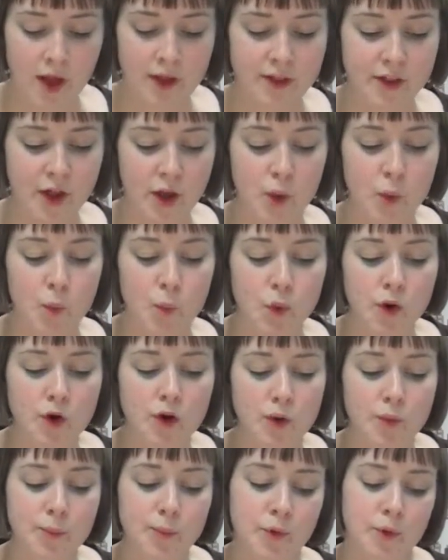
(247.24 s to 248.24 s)
So
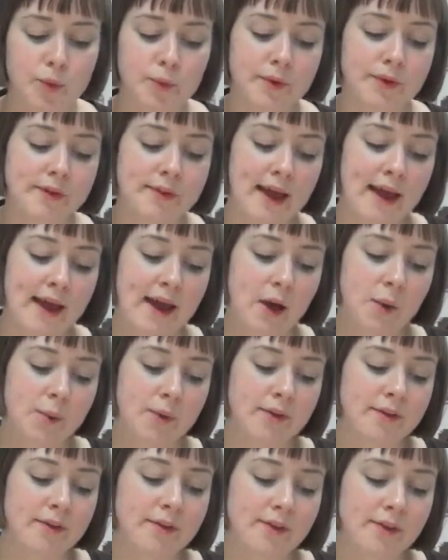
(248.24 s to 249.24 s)
what Allport was saying
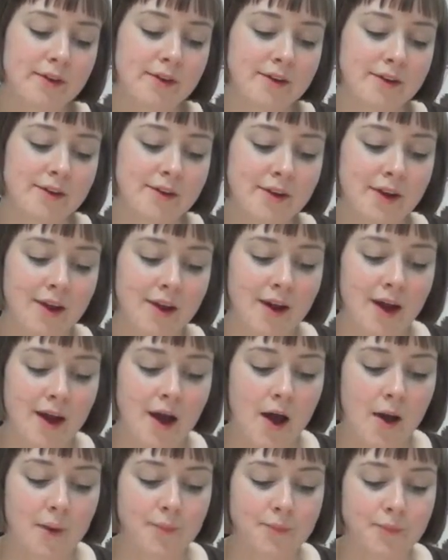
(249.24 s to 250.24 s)
was that
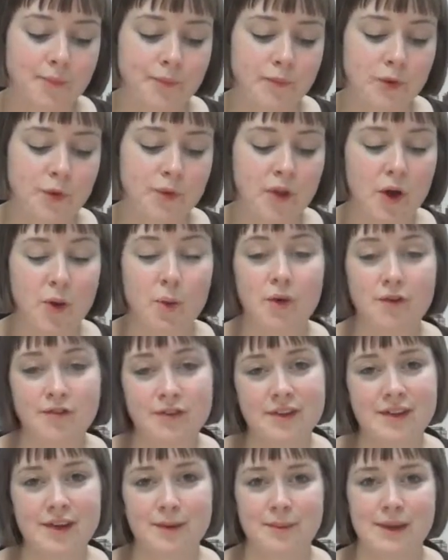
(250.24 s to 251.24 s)
although
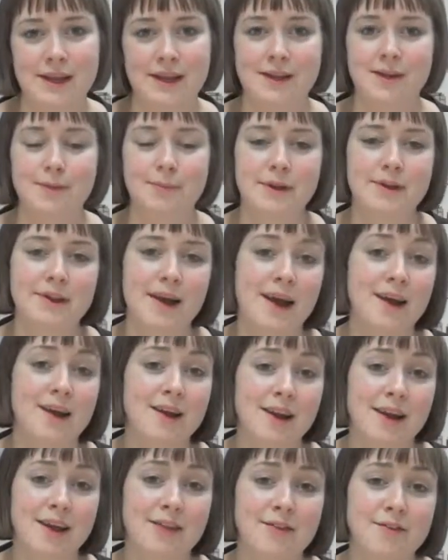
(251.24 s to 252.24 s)
obviously we need to be
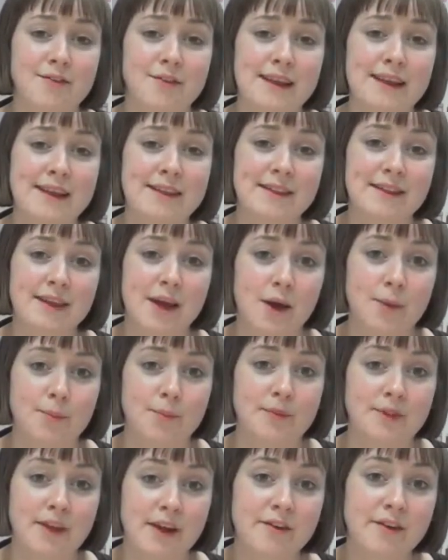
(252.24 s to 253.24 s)
tackling the really
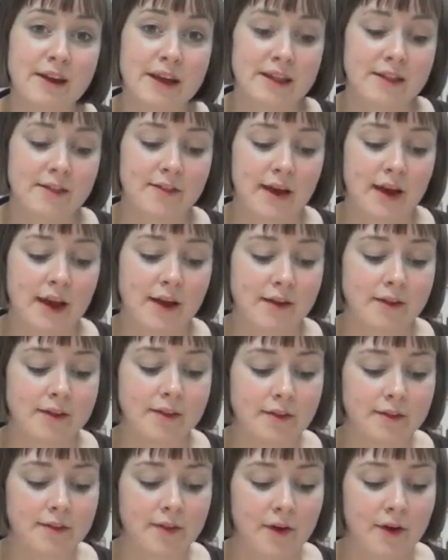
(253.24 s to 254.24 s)
serious
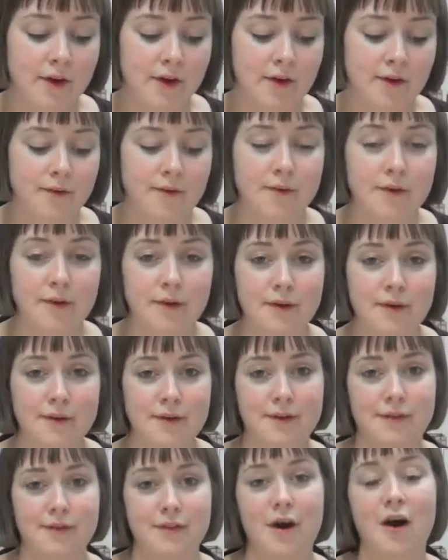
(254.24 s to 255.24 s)
things, the
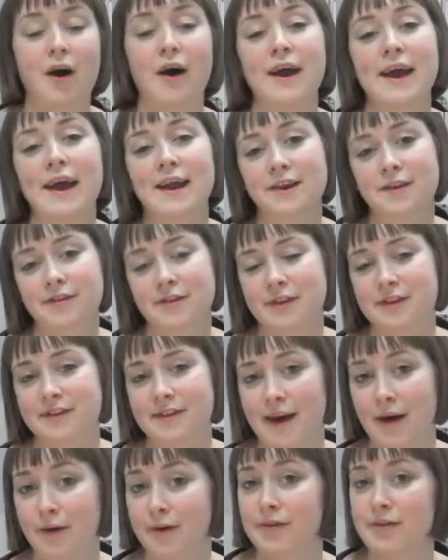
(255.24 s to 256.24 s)
high end of the
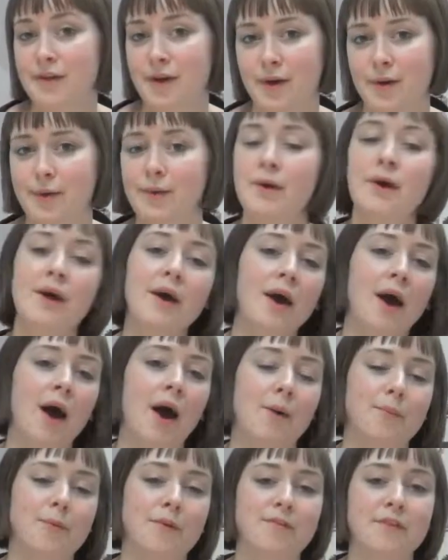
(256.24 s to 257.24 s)
scale, so
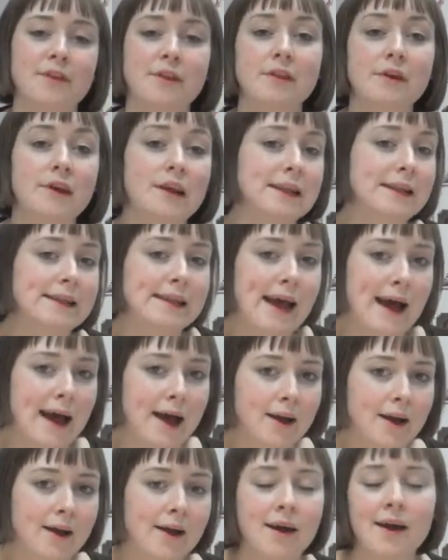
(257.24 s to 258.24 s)
the physical
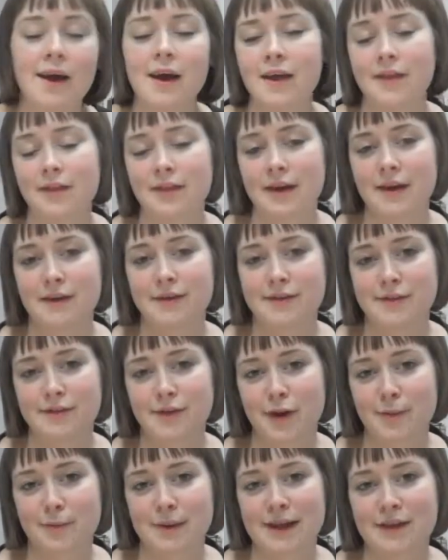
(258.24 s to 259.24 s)
attack, the
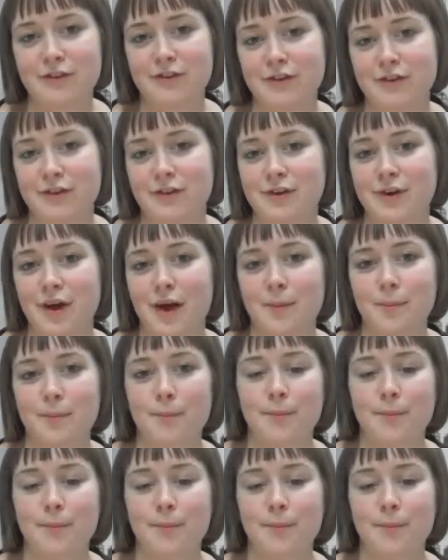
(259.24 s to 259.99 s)
extermination,